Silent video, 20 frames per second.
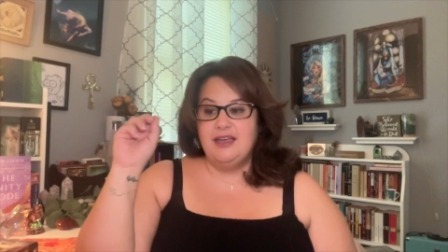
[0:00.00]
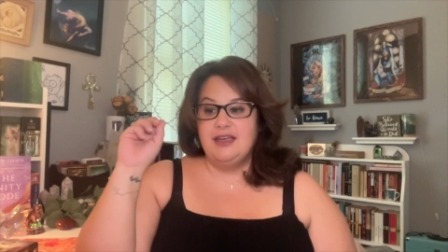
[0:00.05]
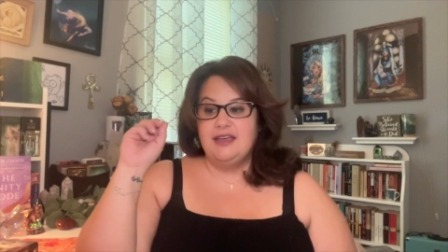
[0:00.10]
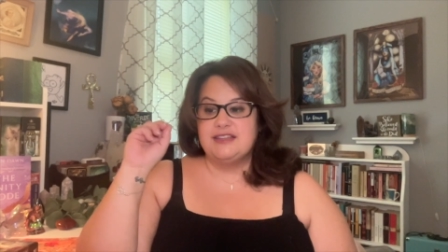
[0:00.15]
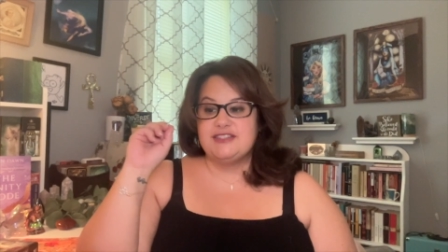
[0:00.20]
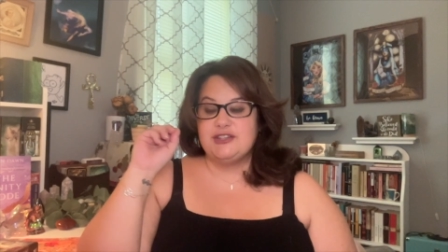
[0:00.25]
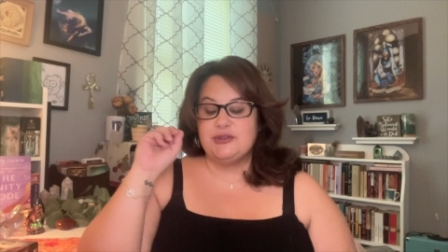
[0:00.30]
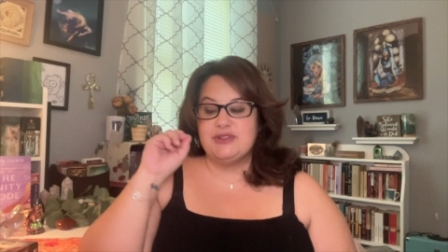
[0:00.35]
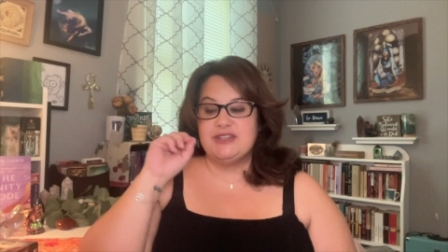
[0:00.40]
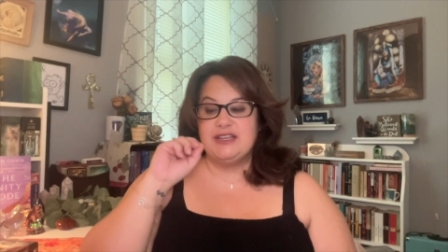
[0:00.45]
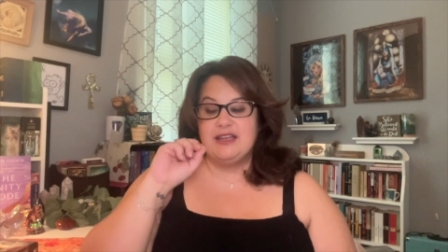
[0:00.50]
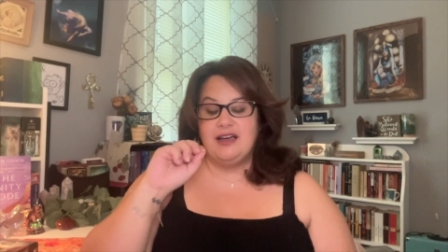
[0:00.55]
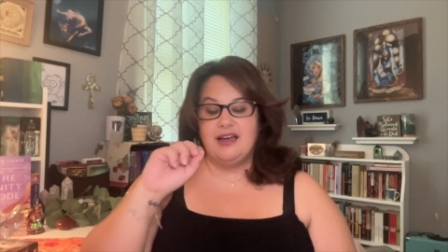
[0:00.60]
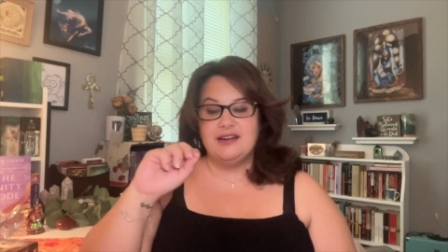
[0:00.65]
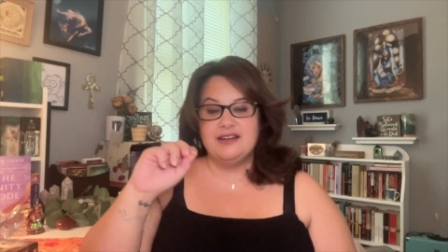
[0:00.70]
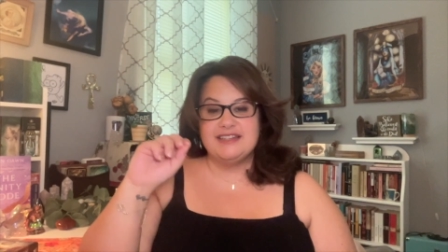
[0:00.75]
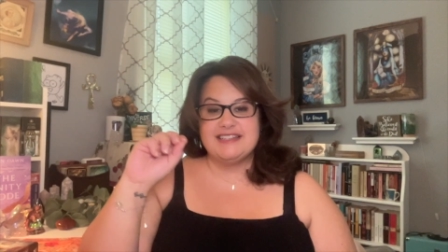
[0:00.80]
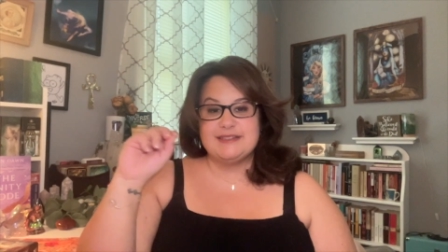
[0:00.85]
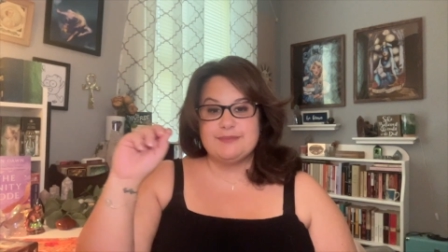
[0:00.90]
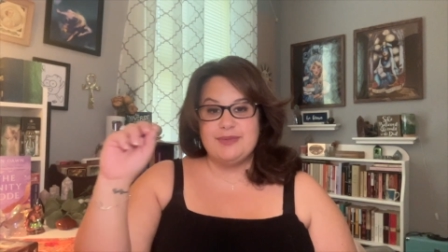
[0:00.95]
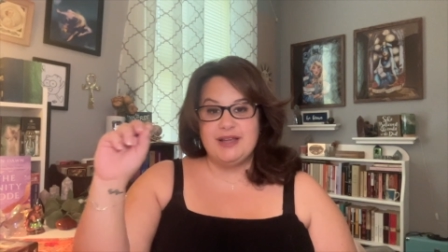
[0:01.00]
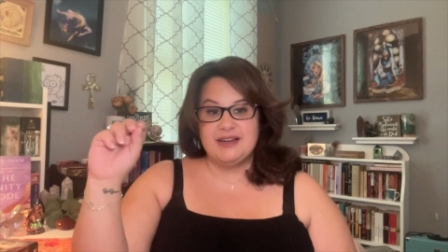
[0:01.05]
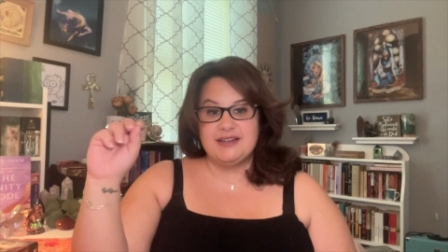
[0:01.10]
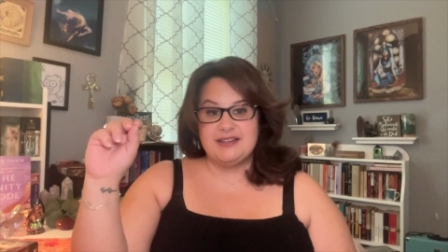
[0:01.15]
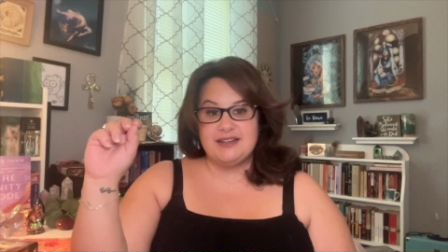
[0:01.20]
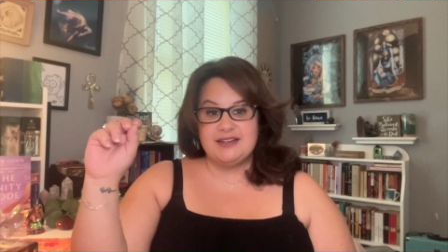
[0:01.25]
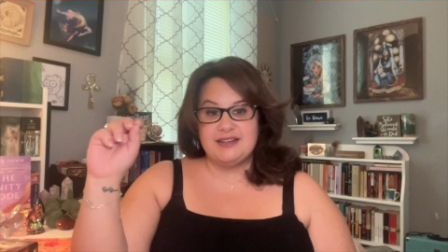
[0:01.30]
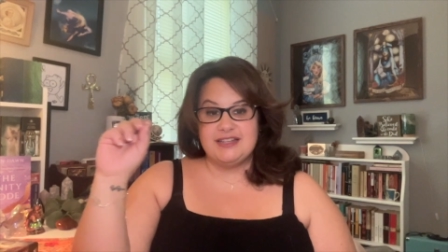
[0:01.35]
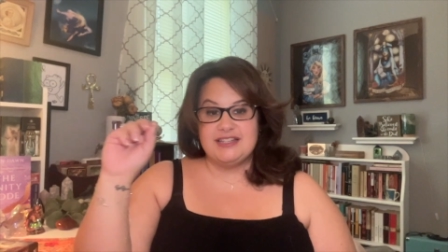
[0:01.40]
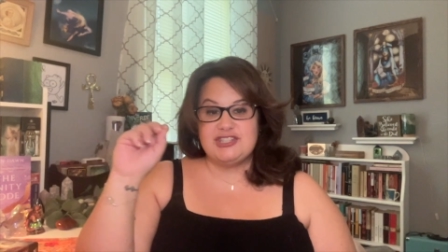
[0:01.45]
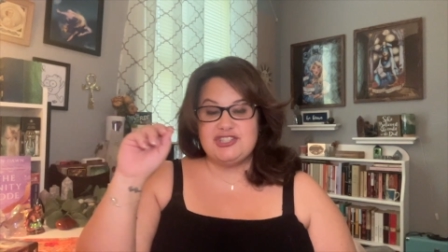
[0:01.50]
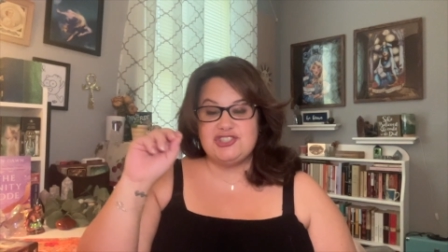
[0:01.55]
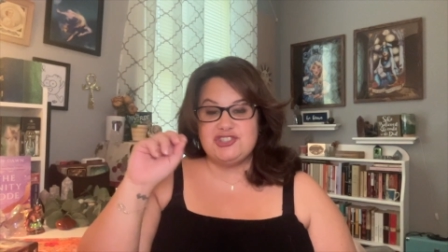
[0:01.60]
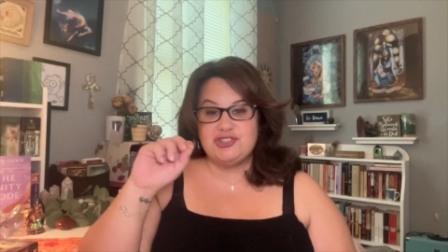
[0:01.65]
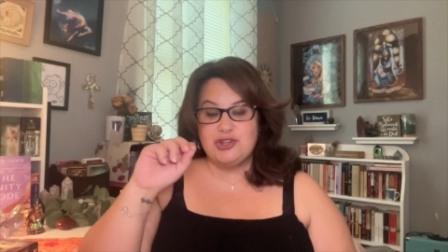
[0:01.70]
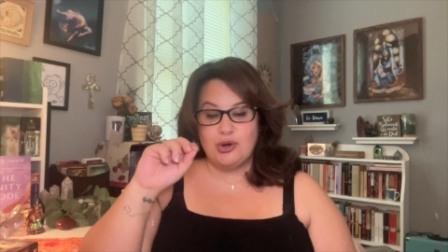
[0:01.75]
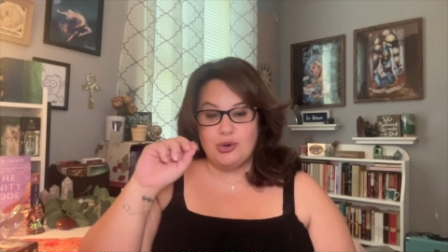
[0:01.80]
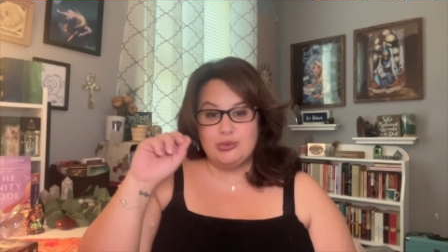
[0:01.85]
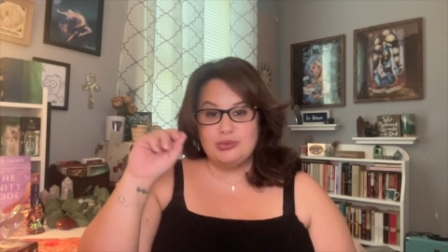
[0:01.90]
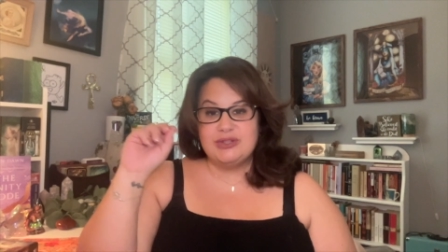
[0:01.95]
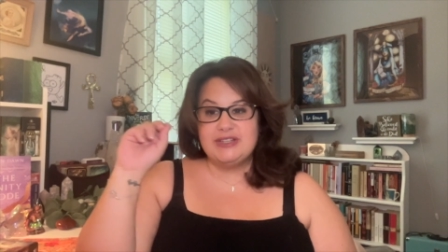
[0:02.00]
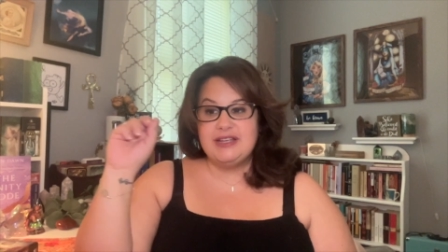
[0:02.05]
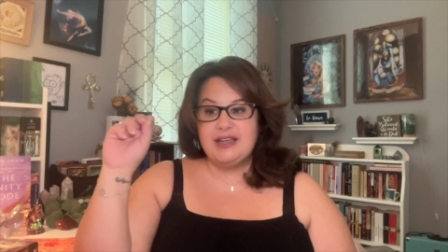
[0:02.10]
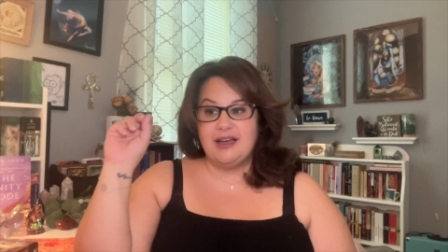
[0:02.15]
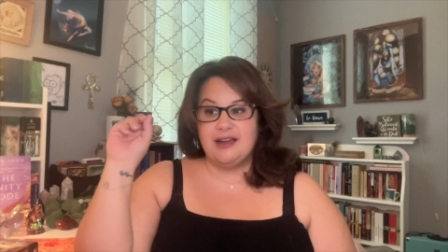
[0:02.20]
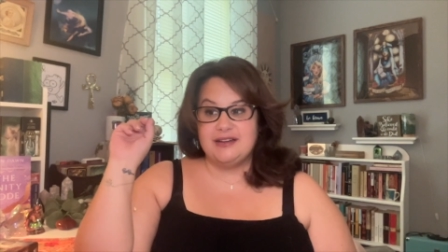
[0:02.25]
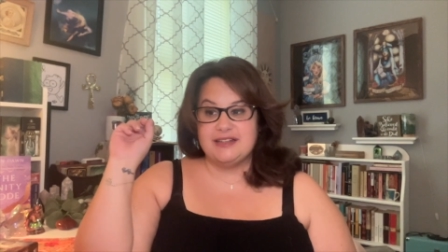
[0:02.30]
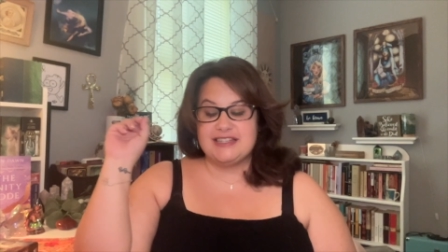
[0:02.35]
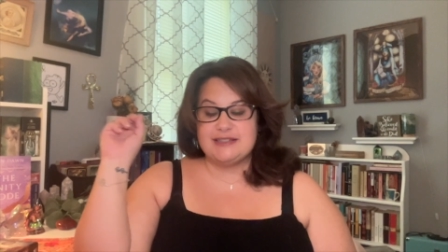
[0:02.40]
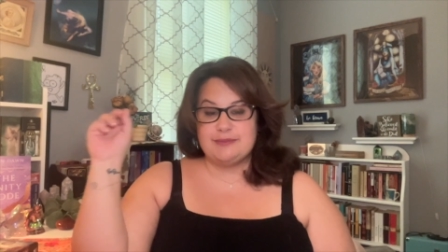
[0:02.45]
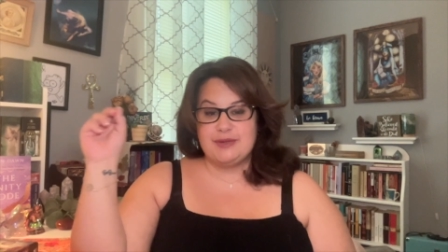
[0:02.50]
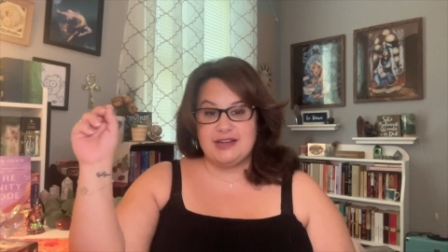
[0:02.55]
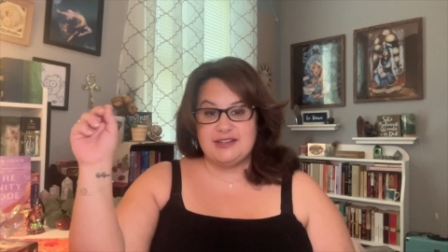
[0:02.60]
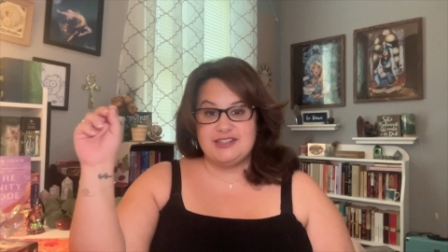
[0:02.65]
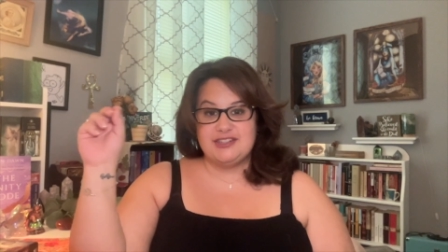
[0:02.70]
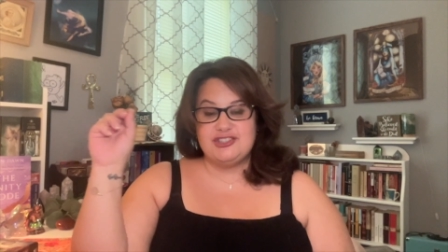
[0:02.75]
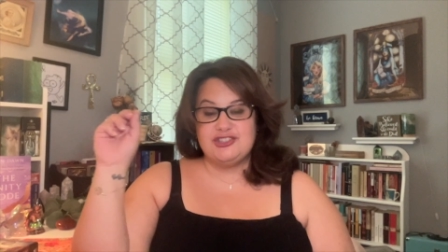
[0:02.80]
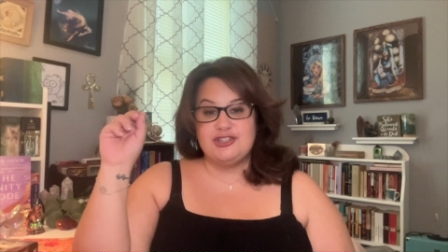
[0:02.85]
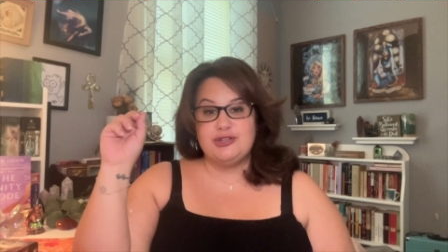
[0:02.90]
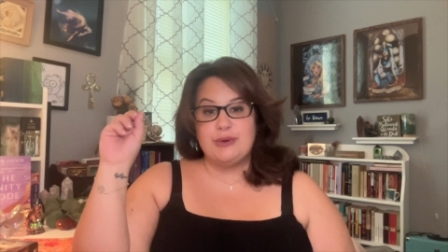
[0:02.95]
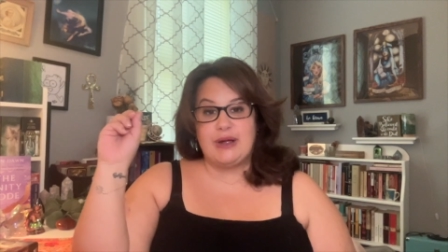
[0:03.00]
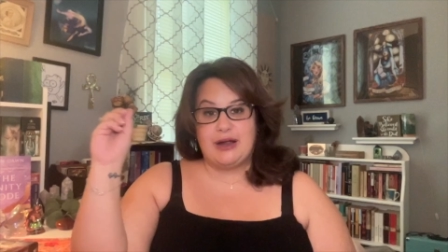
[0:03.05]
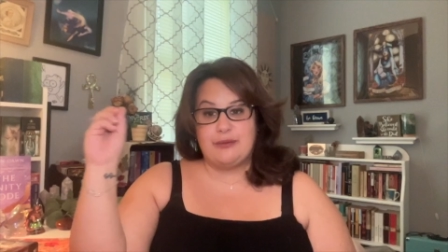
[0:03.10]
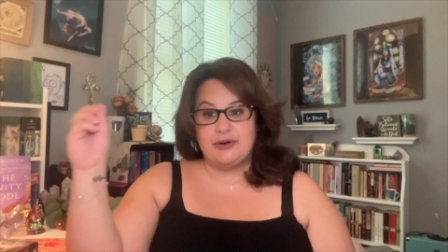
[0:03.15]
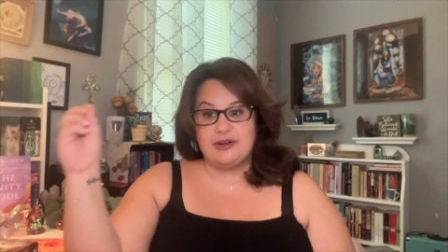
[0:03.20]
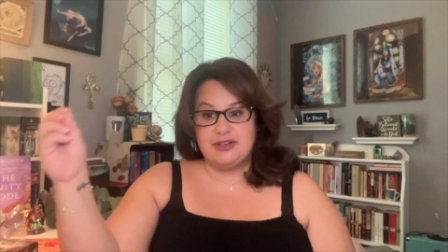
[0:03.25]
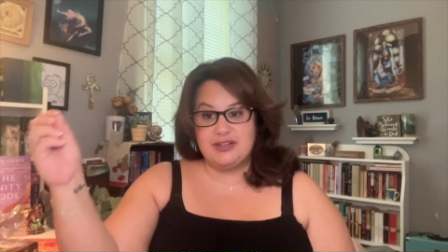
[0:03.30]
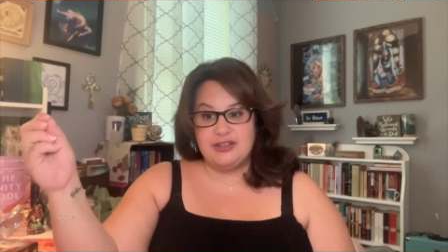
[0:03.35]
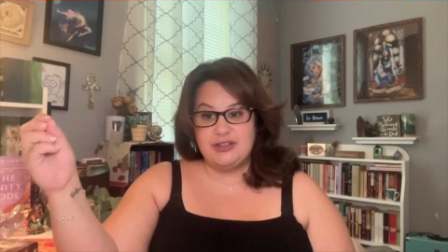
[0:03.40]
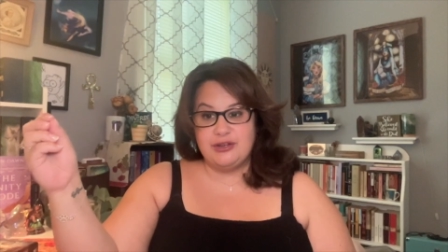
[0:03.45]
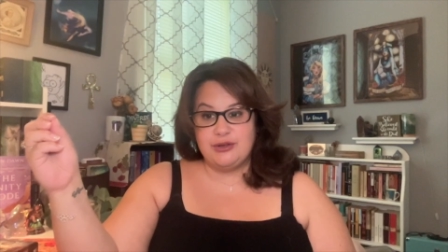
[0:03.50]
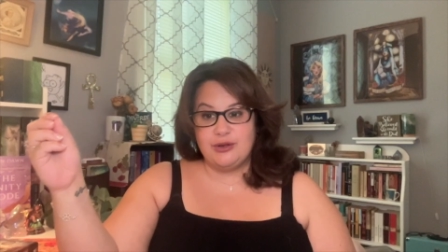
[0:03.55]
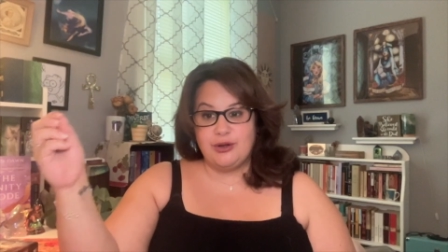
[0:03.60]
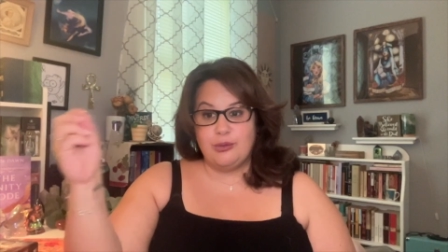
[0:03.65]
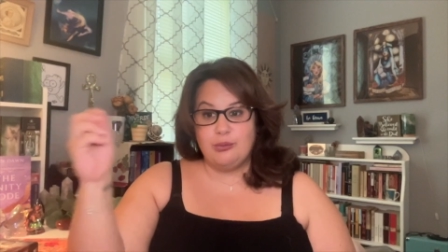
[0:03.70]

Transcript: So the unexpected is only unexpected to our ego.